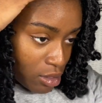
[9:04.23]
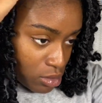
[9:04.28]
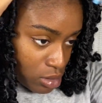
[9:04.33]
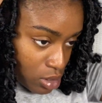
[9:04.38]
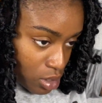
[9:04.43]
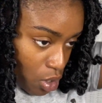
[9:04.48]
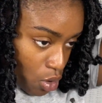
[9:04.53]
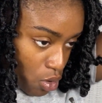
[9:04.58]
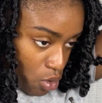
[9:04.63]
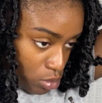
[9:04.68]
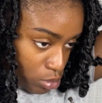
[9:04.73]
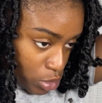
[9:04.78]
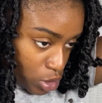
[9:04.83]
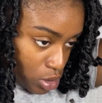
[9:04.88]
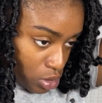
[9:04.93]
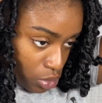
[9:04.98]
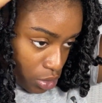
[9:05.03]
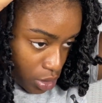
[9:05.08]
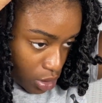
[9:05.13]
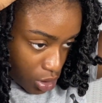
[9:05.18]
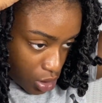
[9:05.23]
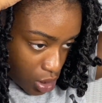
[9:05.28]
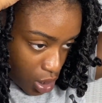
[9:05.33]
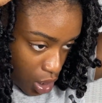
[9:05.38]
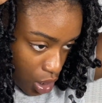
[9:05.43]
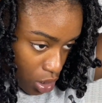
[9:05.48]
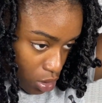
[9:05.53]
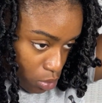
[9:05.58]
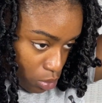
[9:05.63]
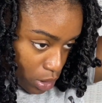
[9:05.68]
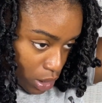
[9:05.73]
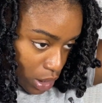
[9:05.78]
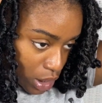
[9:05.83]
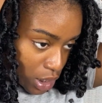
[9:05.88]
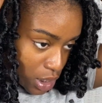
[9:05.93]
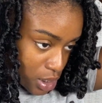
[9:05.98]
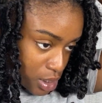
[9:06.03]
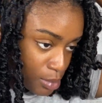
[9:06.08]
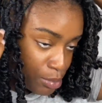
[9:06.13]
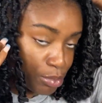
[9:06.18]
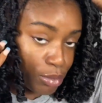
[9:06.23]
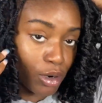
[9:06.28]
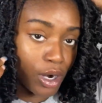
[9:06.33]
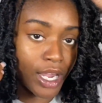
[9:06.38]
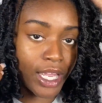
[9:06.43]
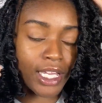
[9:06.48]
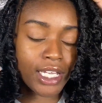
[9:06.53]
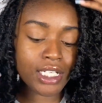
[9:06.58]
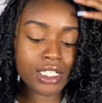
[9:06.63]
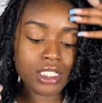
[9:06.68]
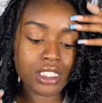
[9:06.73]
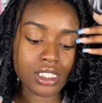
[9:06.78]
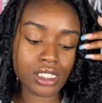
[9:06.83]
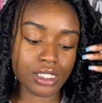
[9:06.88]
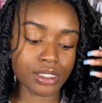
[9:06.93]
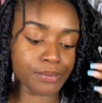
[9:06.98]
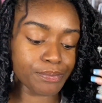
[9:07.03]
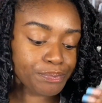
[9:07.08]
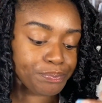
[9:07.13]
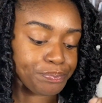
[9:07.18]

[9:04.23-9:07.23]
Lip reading: So I'm just gonna take one of these braids,